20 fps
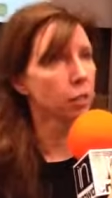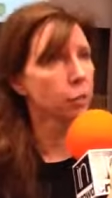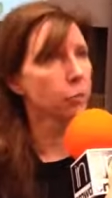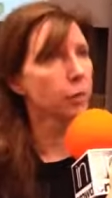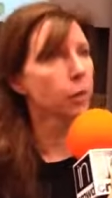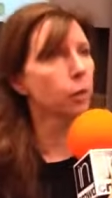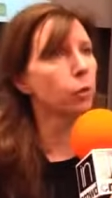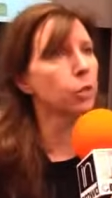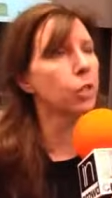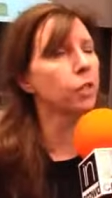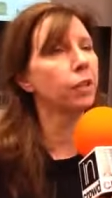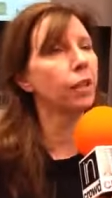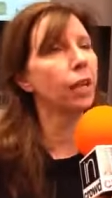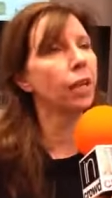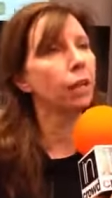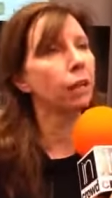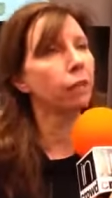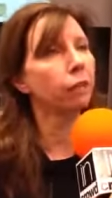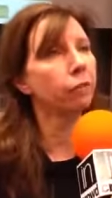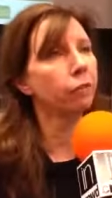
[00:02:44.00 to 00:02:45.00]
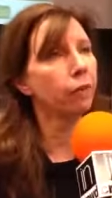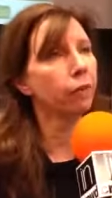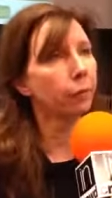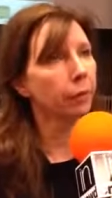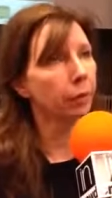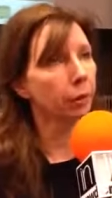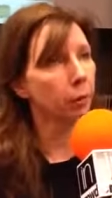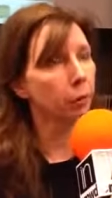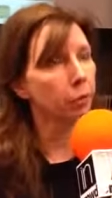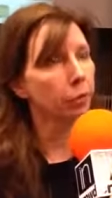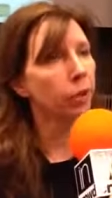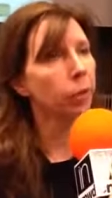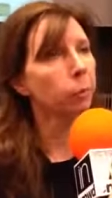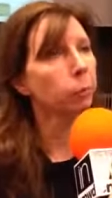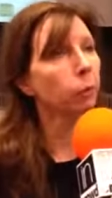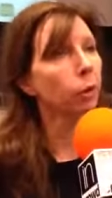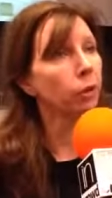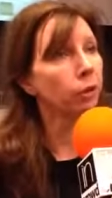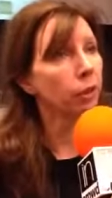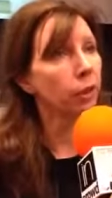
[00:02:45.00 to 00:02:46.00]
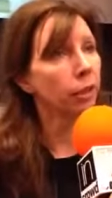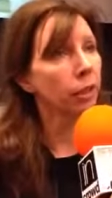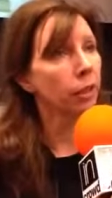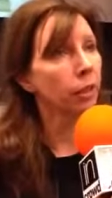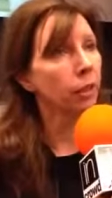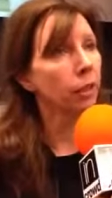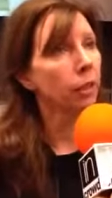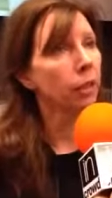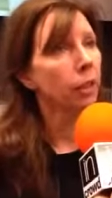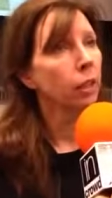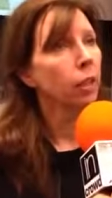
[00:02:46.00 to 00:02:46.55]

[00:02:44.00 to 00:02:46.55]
because they are very good in modeling